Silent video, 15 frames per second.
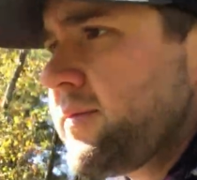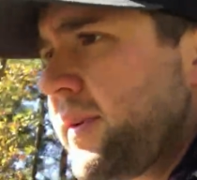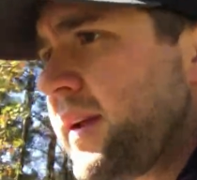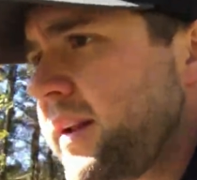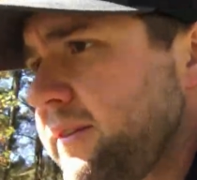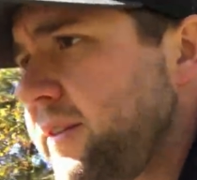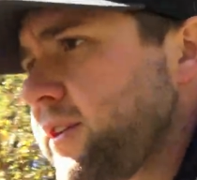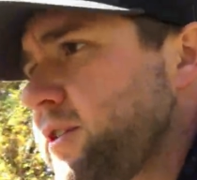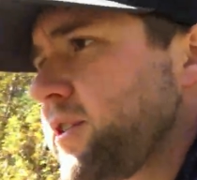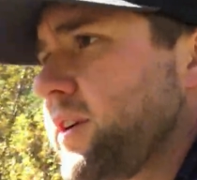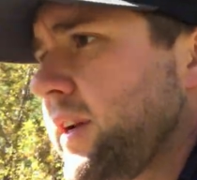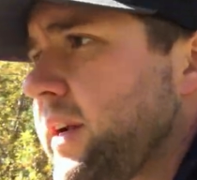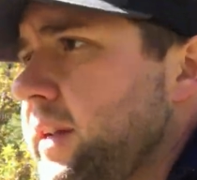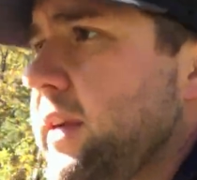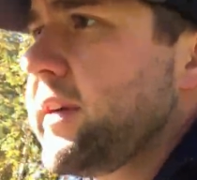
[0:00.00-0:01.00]
Man, it feels
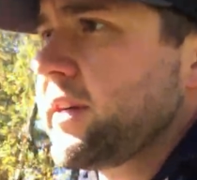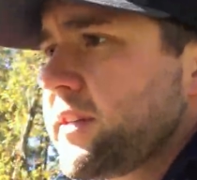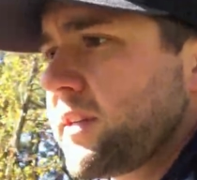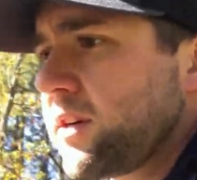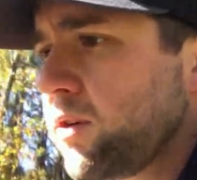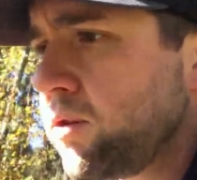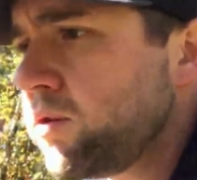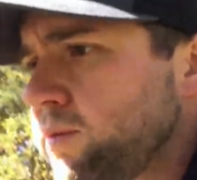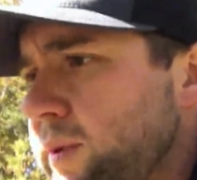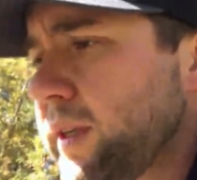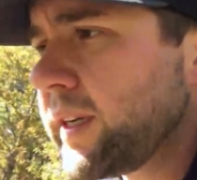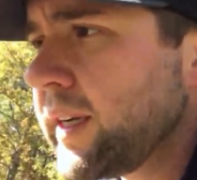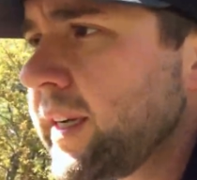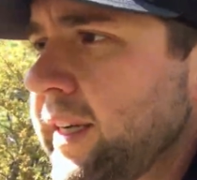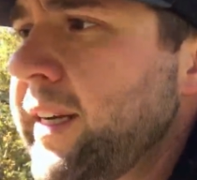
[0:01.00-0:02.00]
good out here. It's cool,
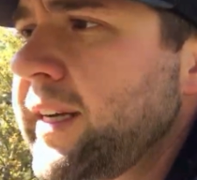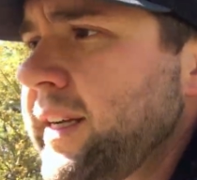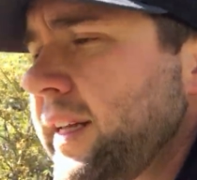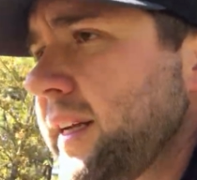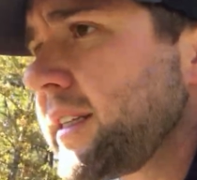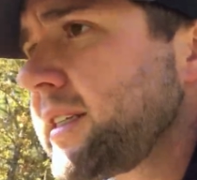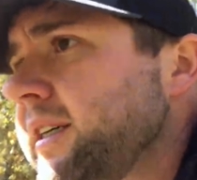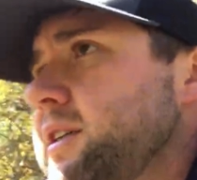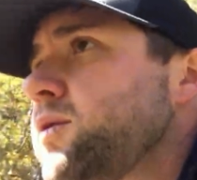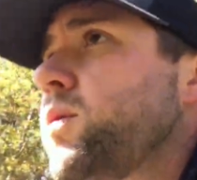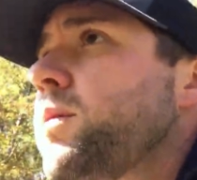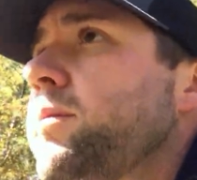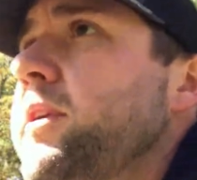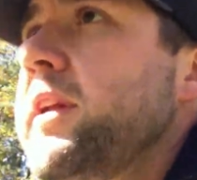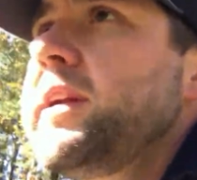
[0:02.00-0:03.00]
but the sun's
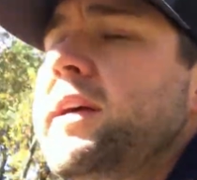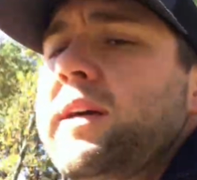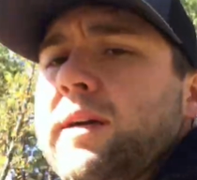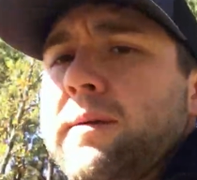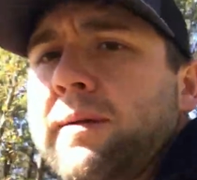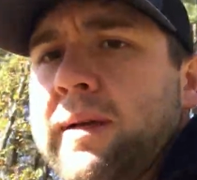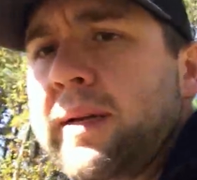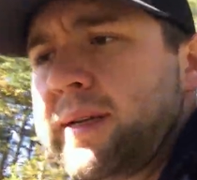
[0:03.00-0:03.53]
warming it up.